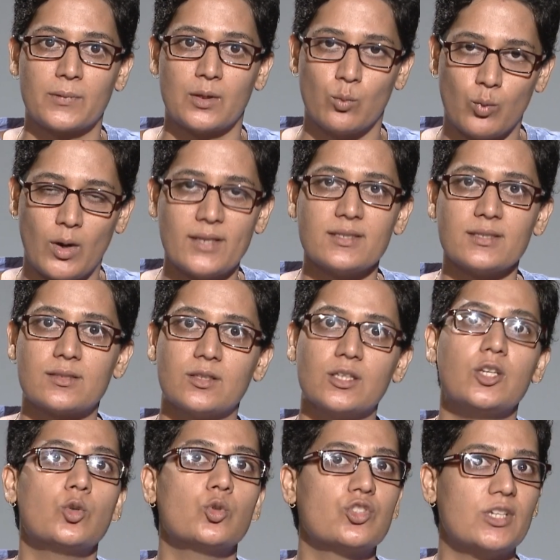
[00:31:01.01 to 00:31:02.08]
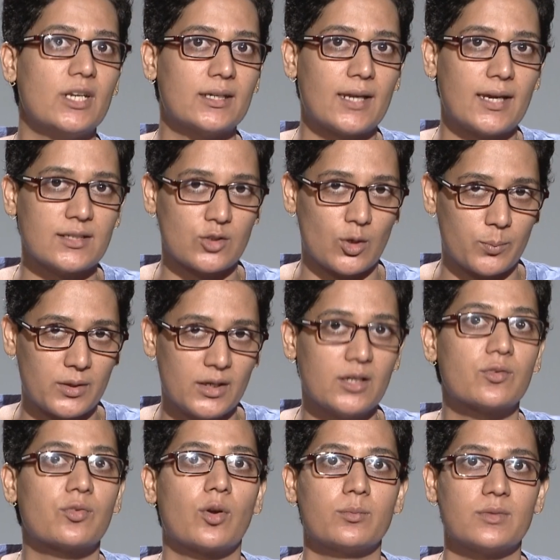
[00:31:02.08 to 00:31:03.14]
Once the huge data is obtained
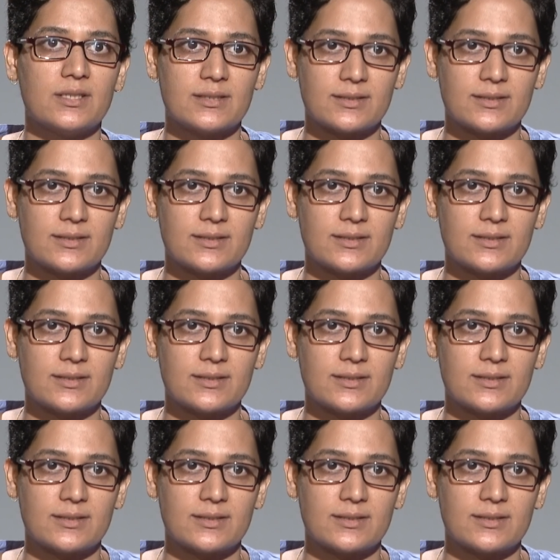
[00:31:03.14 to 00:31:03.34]
from these